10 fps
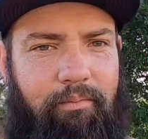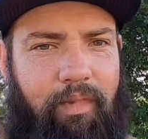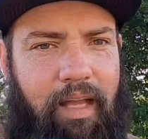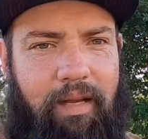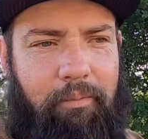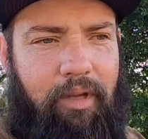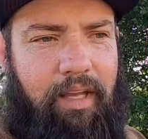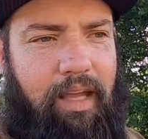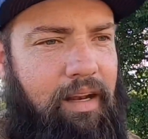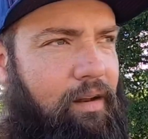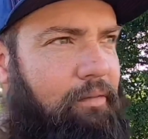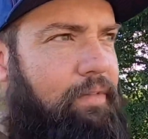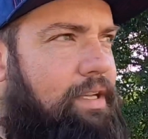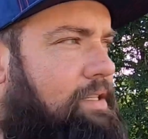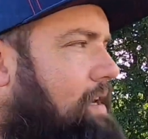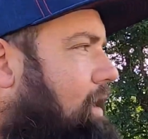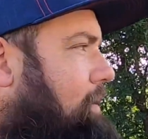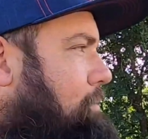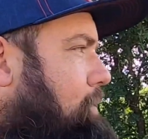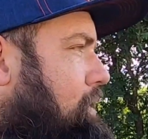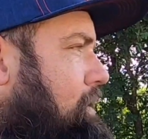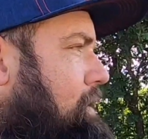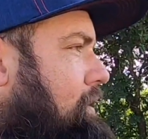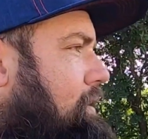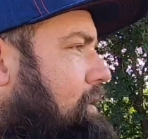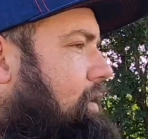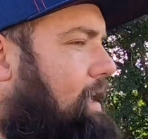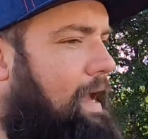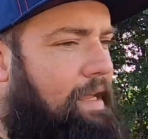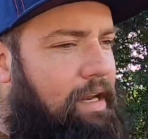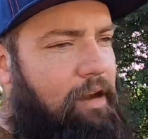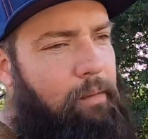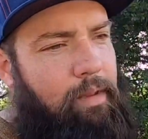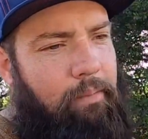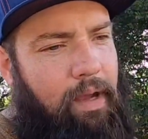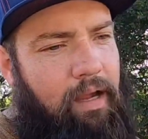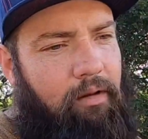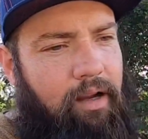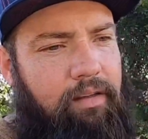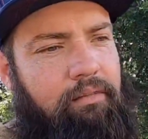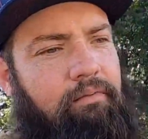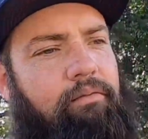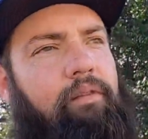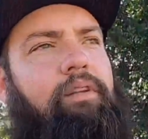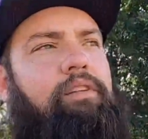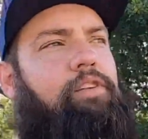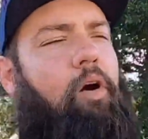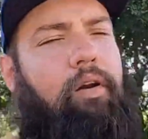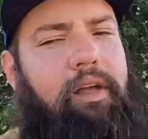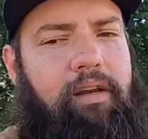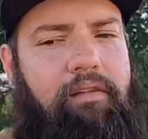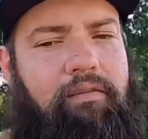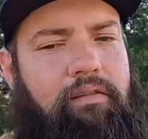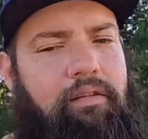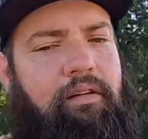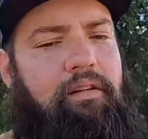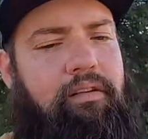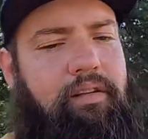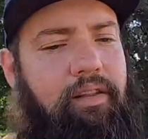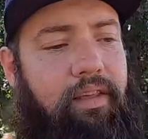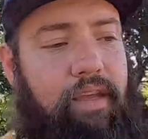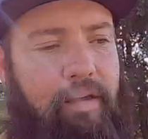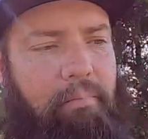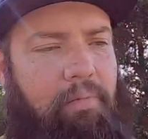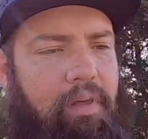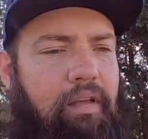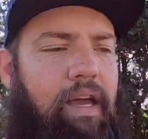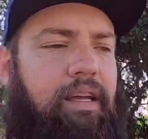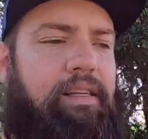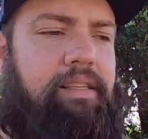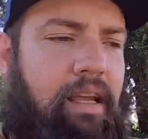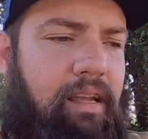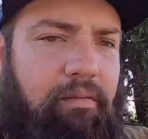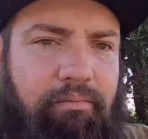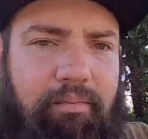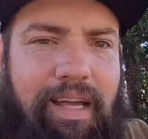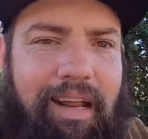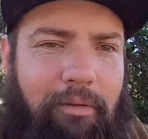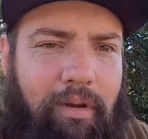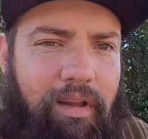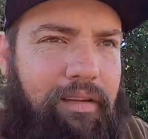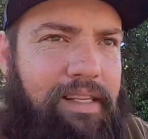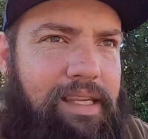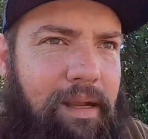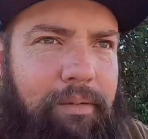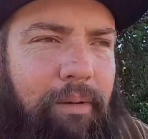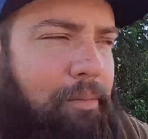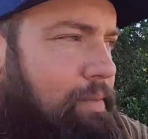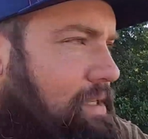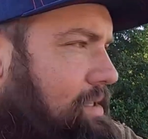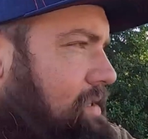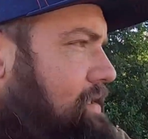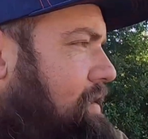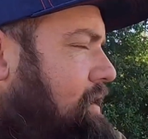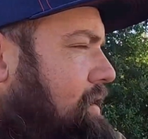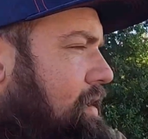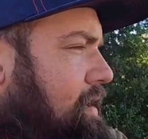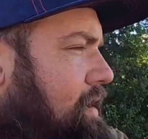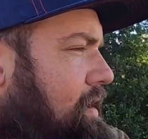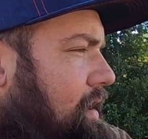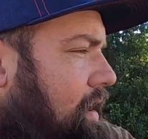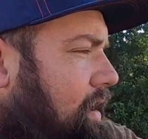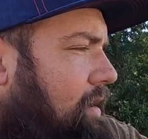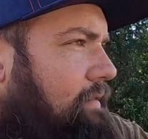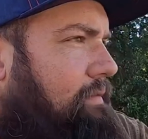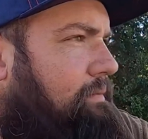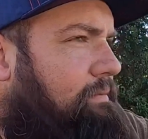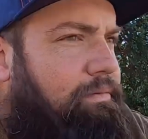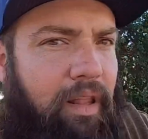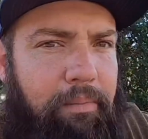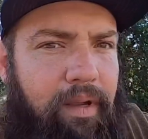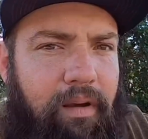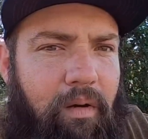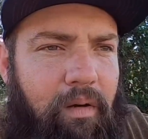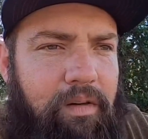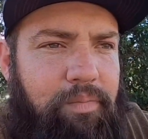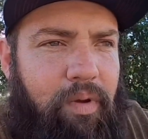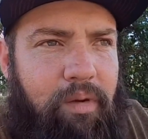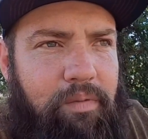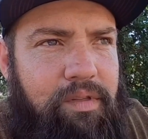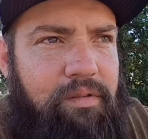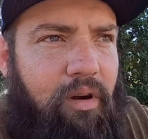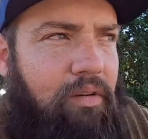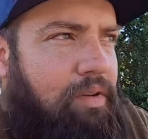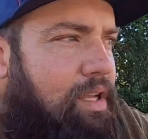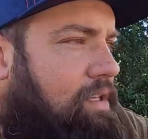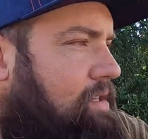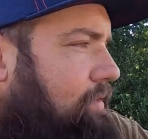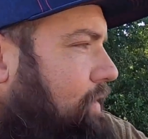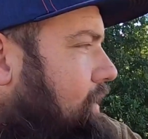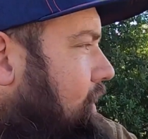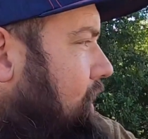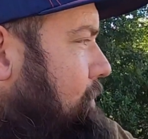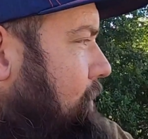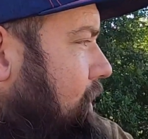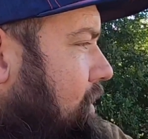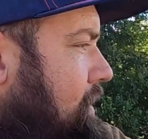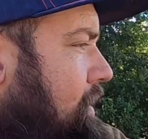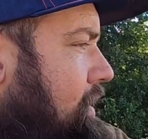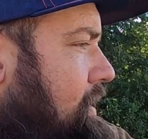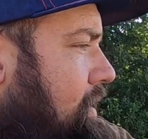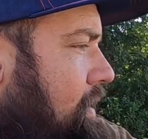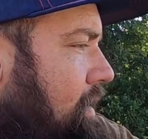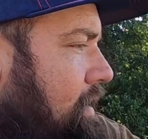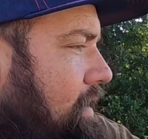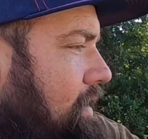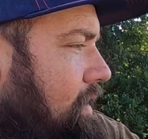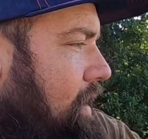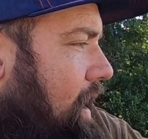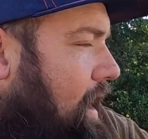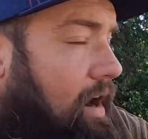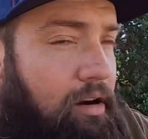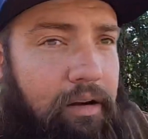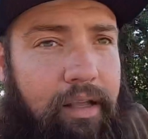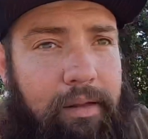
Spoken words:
letting them look at it on FaceTime. And I could hear him in the background talking to them. I guess they kind of run the same type of business, flipping cars, boats, RVs, stuff like that. But I heard